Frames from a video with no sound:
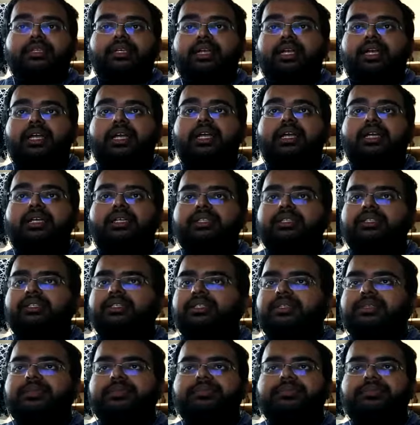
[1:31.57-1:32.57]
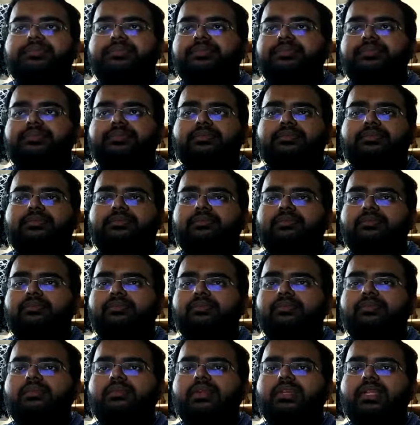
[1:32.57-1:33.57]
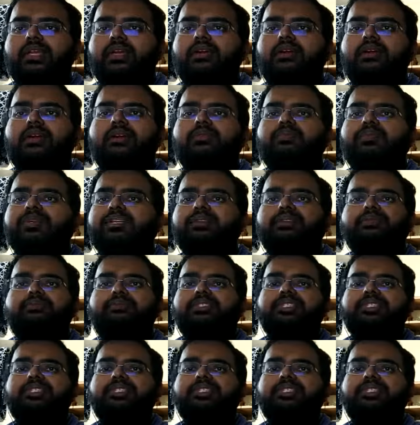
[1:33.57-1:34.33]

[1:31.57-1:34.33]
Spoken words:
and I'm